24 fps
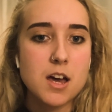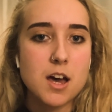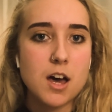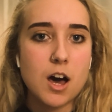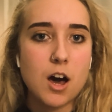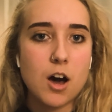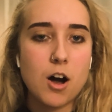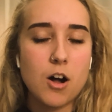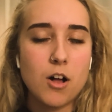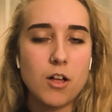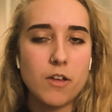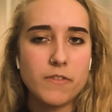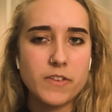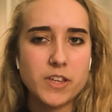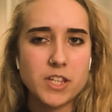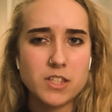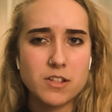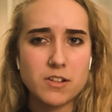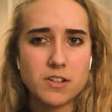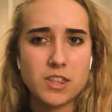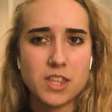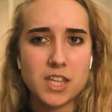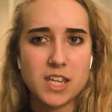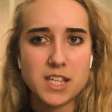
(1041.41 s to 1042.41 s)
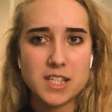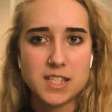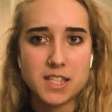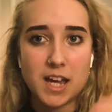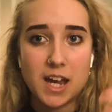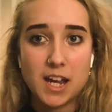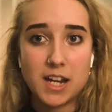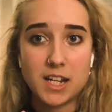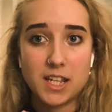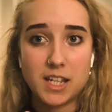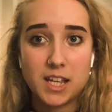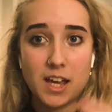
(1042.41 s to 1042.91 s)
All of these 2 things
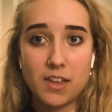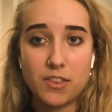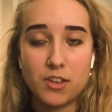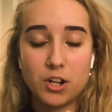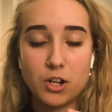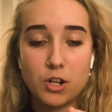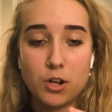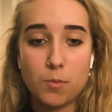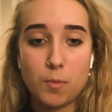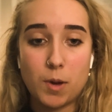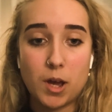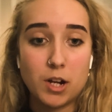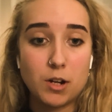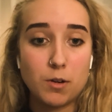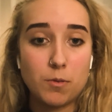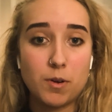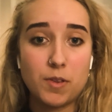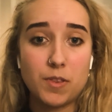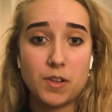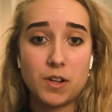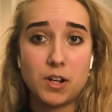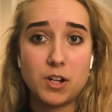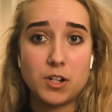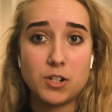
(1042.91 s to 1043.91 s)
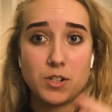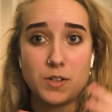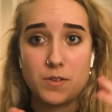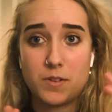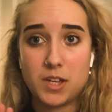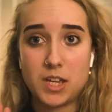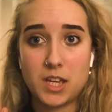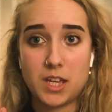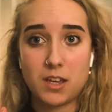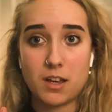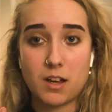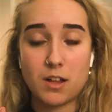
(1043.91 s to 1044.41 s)
tie together no matter whether you're
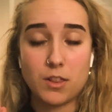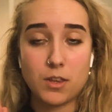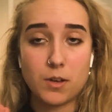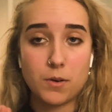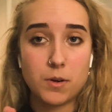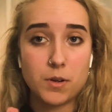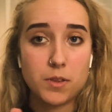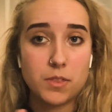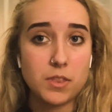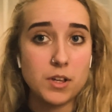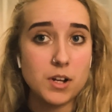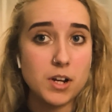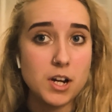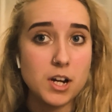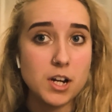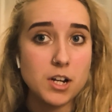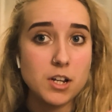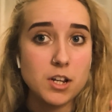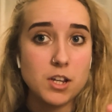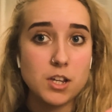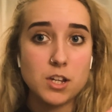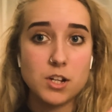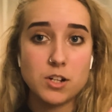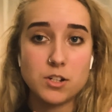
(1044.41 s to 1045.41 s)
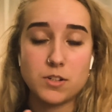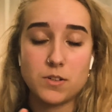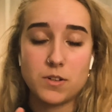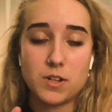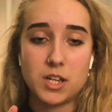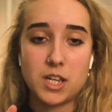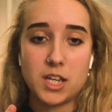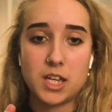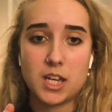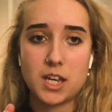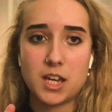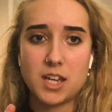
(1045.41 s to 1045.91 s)
doing a lower third, you're
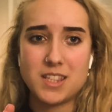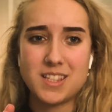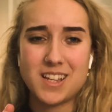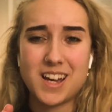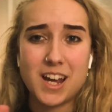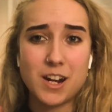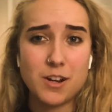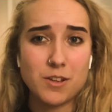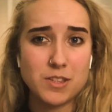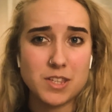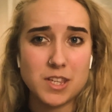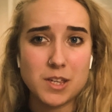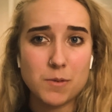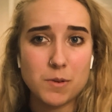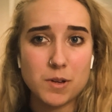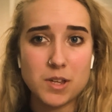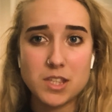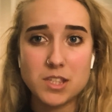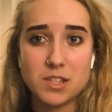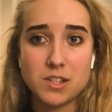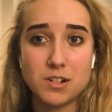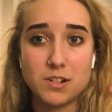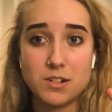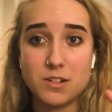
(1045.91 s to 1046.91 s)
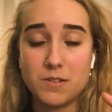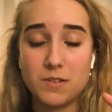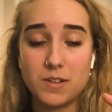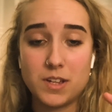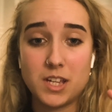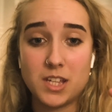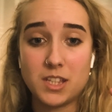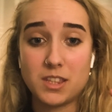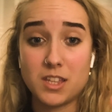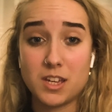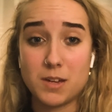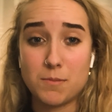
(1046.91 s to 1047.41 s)
doing a title sequence, you're
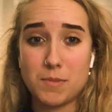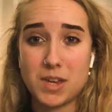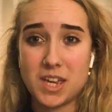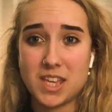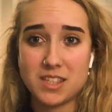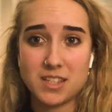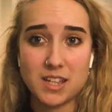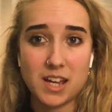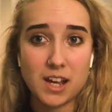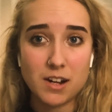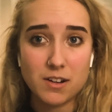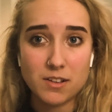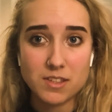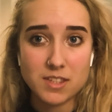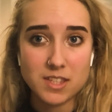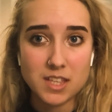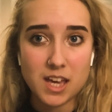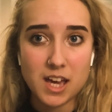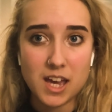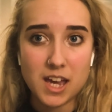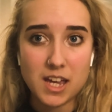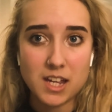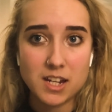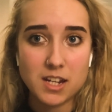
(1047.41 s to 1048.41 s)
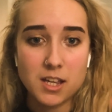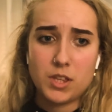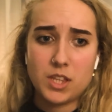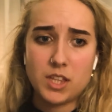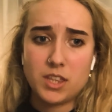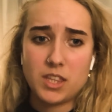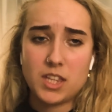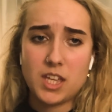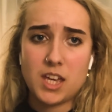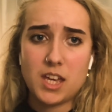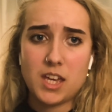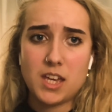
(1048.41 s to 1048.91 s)
doing the main title slide.
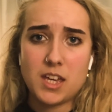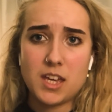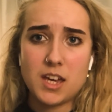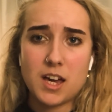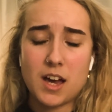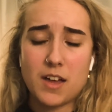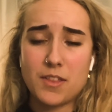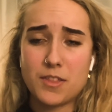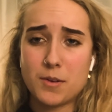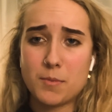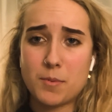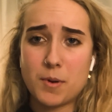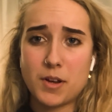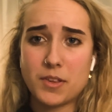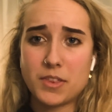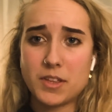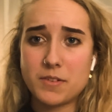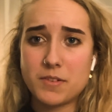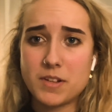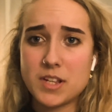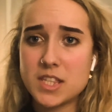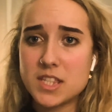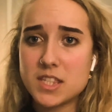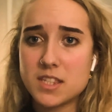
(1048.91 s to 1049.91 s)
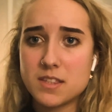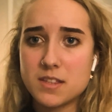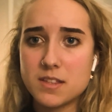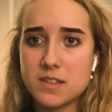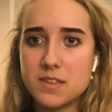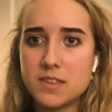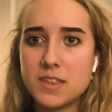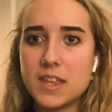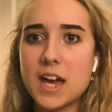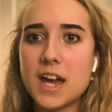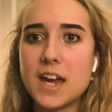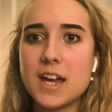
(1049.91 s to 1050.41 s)
The other part
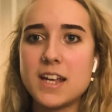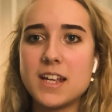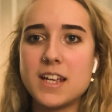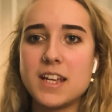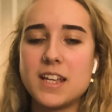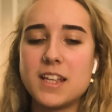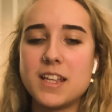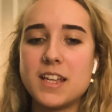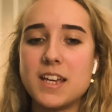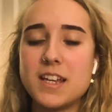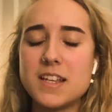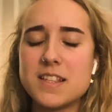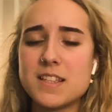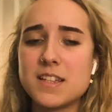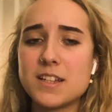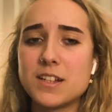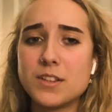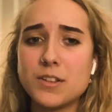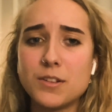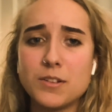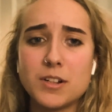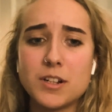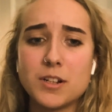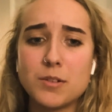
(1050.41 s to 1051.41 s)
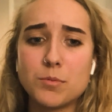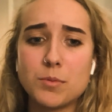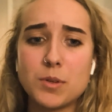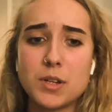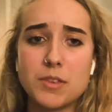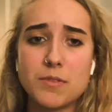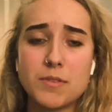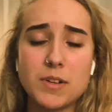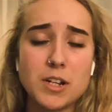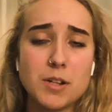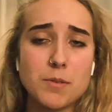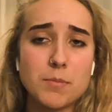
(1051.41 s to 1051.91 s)
that is included
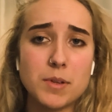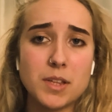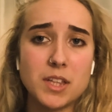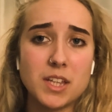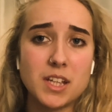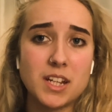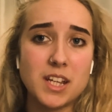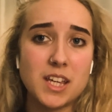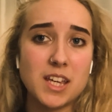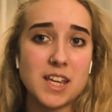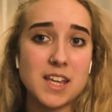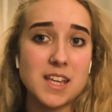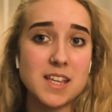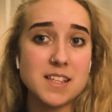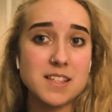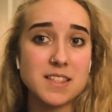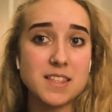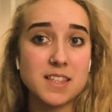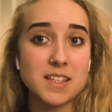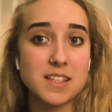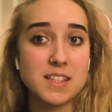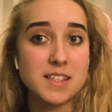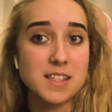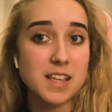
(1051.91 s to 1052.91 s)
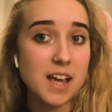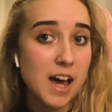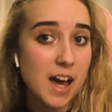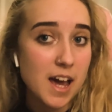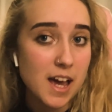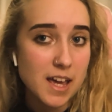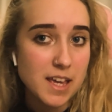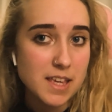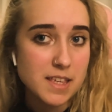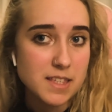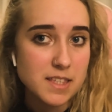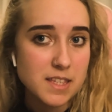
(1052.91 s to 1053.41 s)
with readability is the
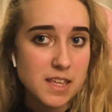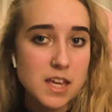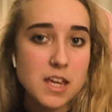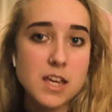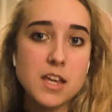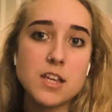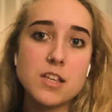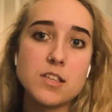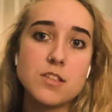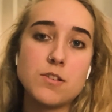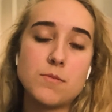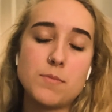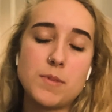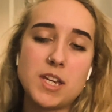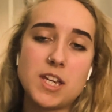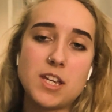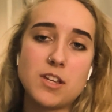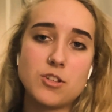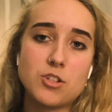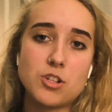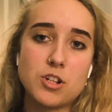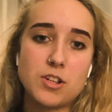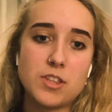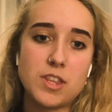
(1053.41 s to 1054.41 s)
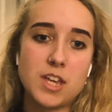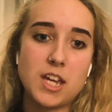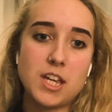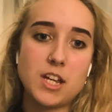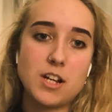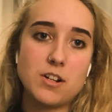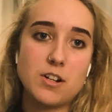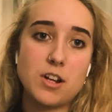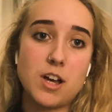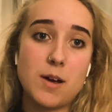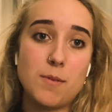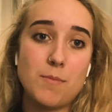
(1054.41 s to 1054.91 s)
size. So making sure that you're
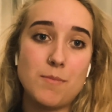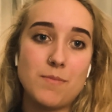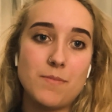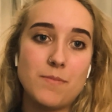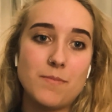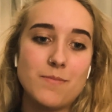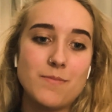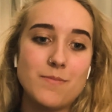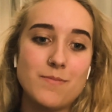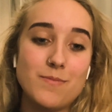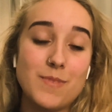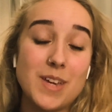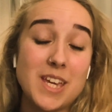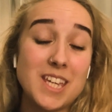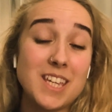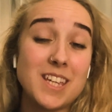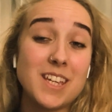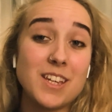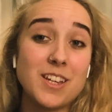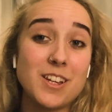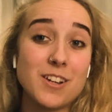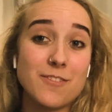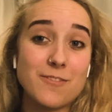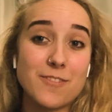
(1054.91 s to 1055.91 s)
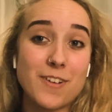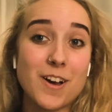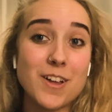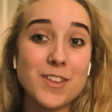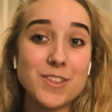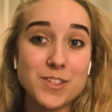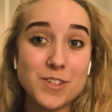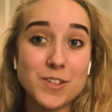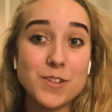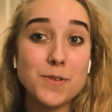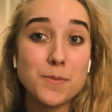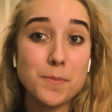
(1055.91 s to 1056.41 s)
not making your font
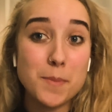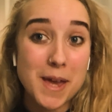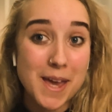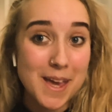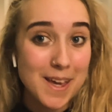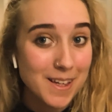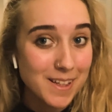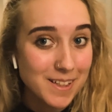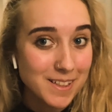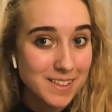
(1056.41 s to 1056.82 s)
too big.